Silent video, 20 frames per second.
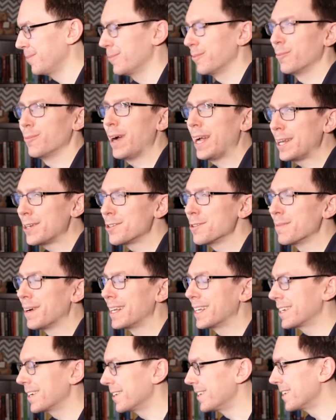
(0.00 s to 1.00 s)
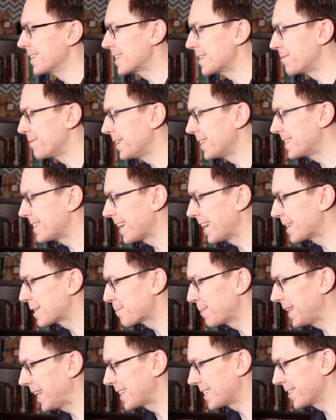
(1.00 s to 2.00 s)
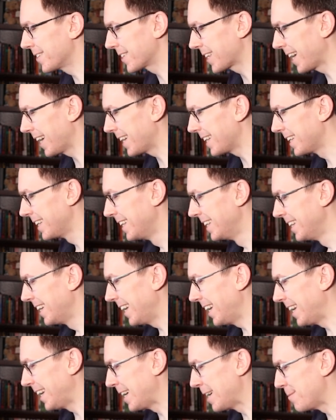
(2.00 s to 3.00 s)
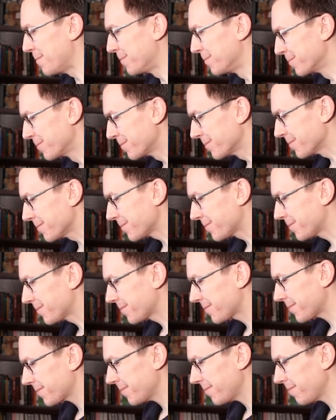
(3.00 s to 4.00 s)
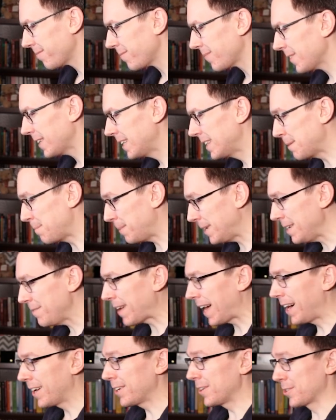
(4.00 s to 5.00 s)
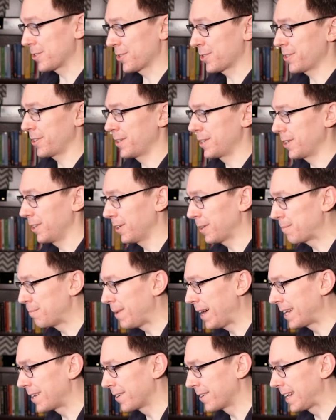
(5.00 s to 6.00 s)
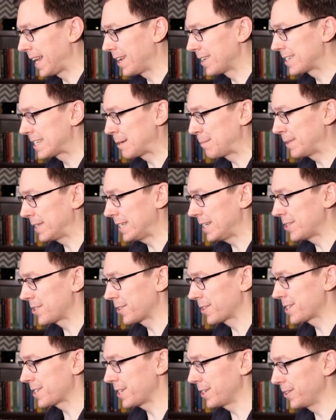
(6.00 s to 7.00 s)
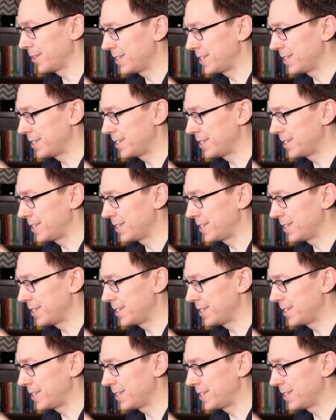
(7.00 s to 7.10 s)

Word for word: way too many goodness of fit tests, but that's okay. Um, the p values are starting to look better. Now, some of these are still